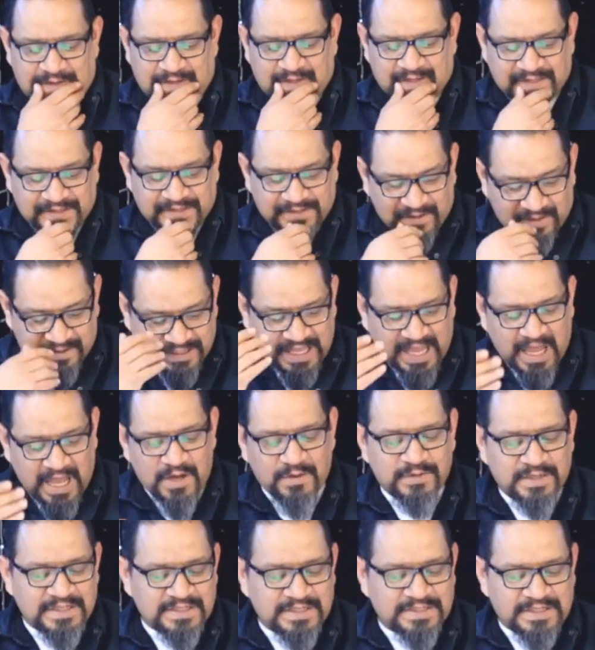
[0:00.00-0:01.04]
Start
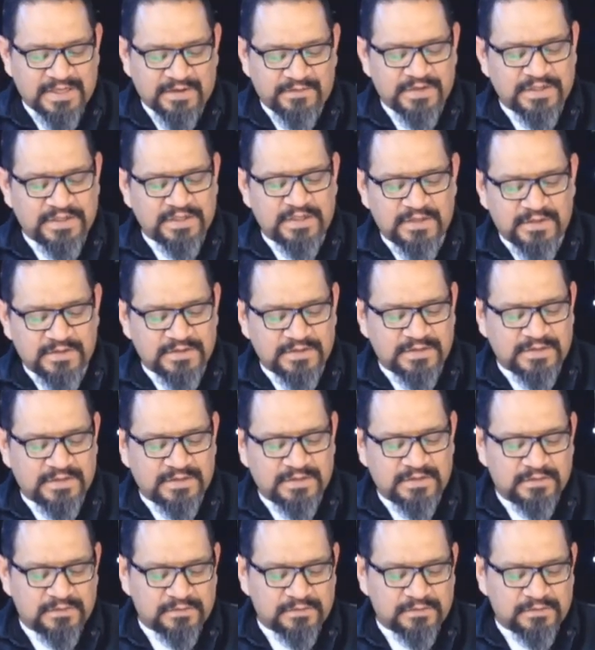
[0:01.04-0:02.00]
counting seven years.